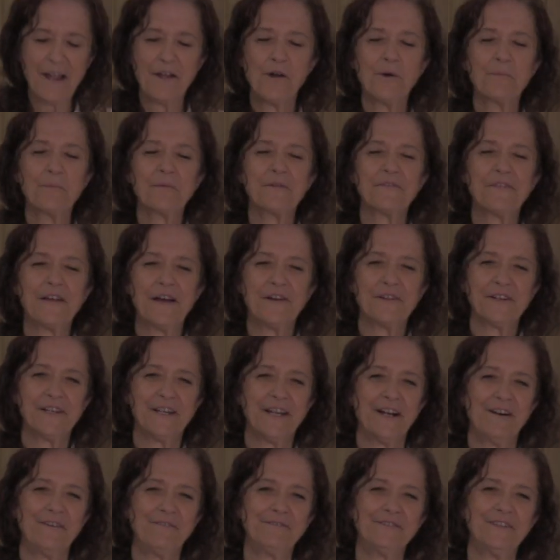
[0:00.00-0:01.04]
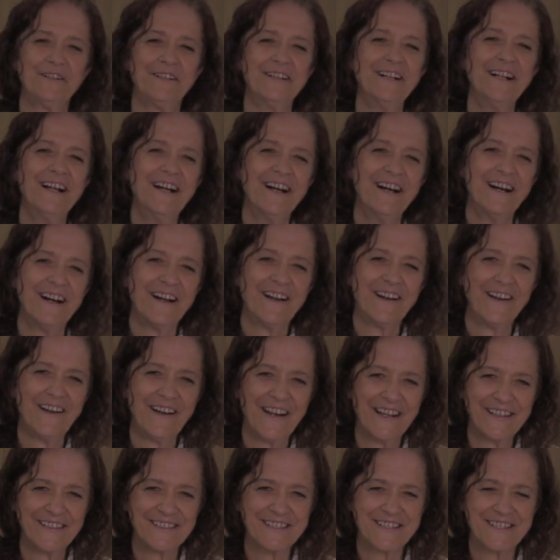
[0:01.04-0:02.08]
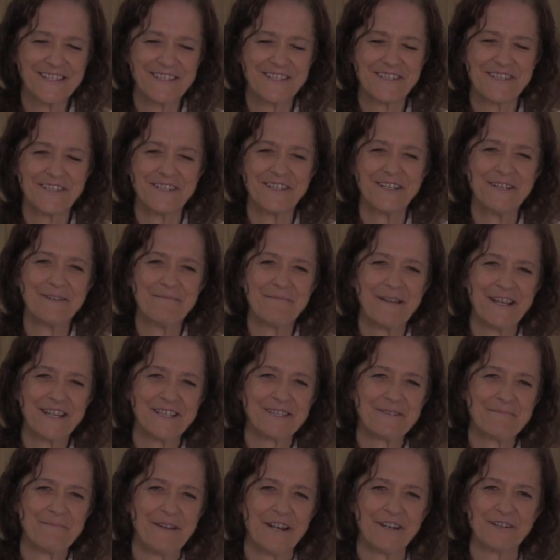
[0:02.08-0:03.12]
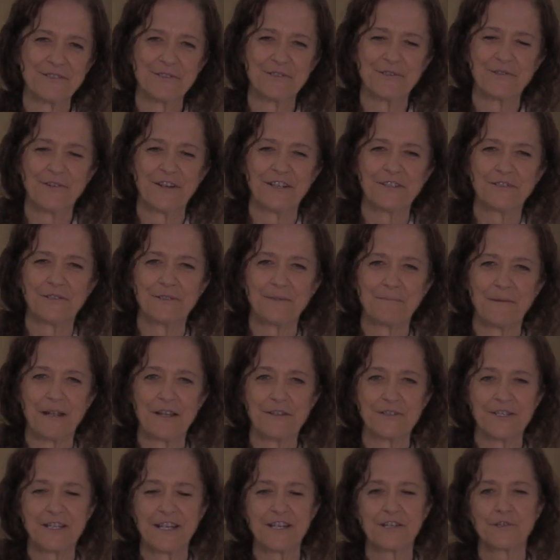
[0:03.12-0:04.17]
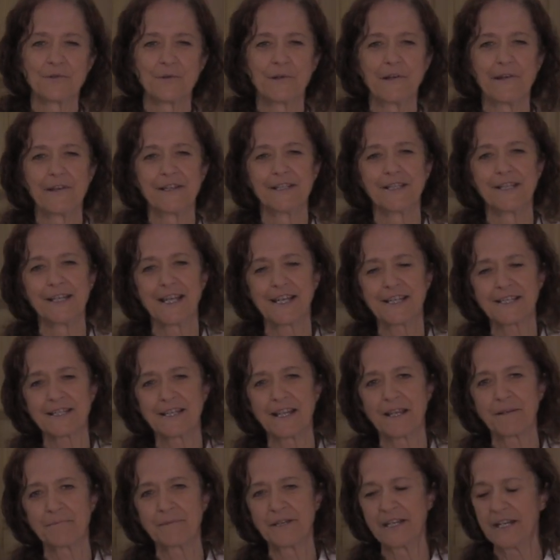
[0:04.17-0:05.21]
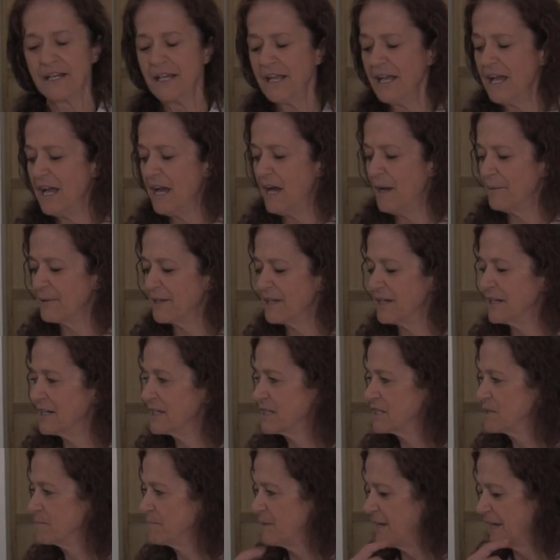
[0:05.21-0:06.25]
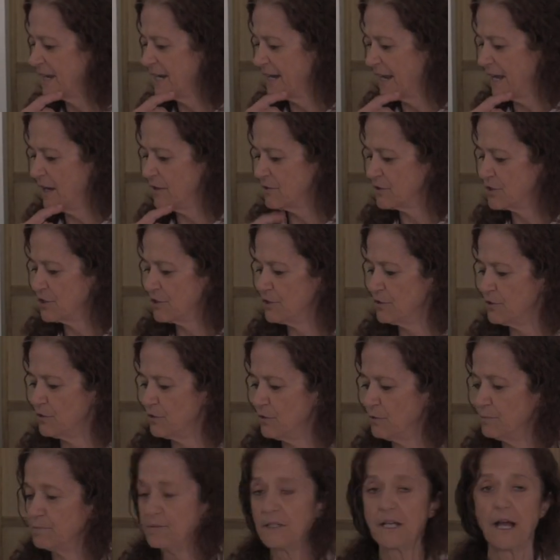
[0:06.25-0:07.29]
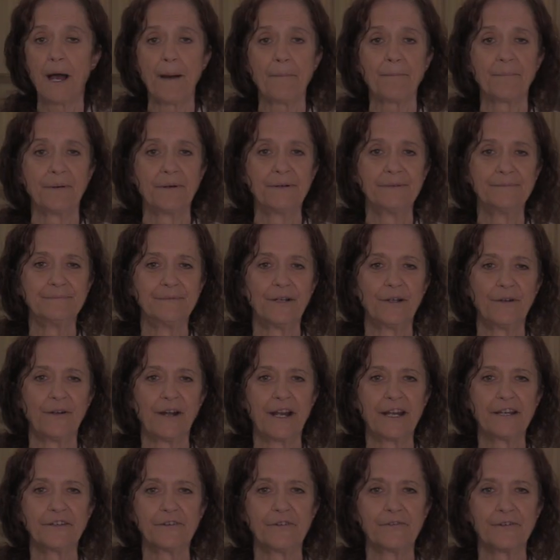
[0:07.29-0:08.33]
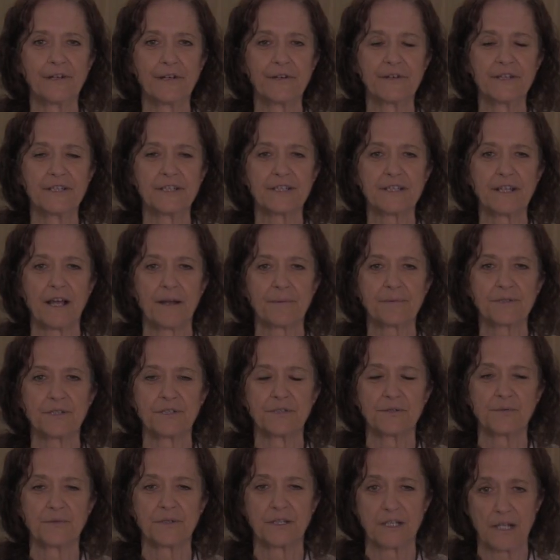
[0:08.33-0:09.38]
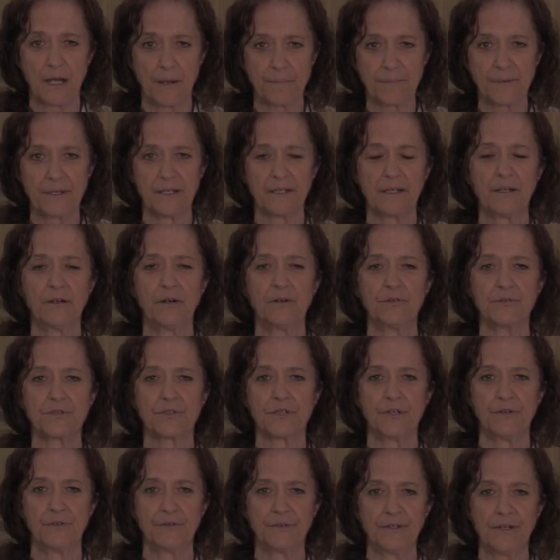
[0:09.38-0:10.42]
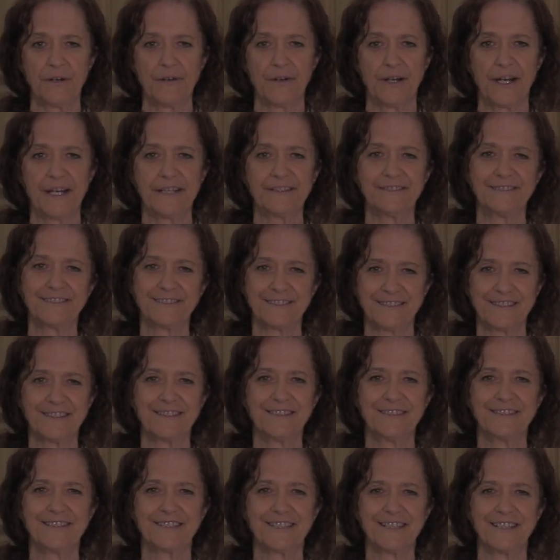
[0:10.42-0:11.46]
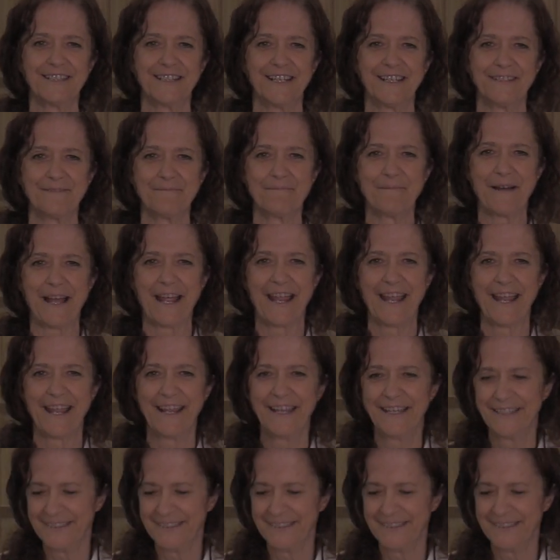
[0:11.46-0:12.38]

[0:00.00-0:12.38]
hope you found it helpful. All right, this is Genita Mason, Medical Director of the Biosanctuary. In the next segment, I'm going to explain how to cup, all right, your various options with cupping ozone. All right, see you then. Bye.